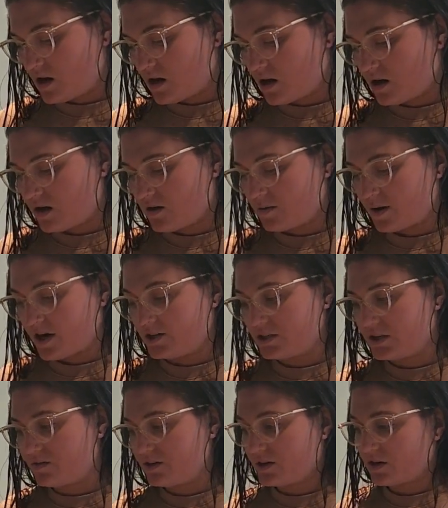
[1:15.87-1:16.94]
Um, I just
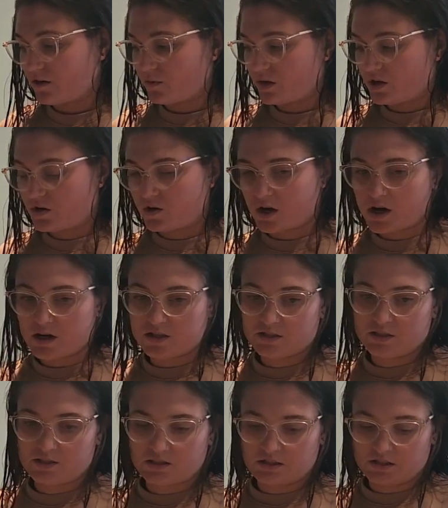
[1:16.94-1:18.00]
have to get all the way
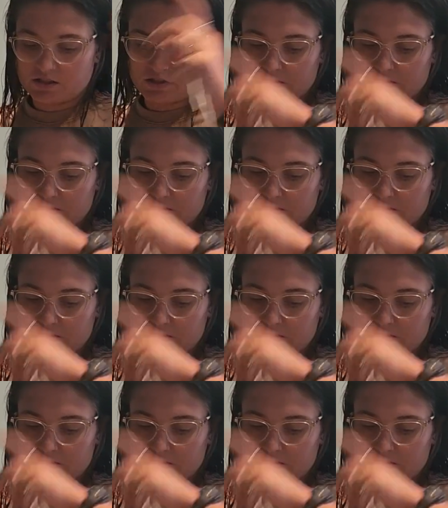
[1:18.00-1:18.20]
across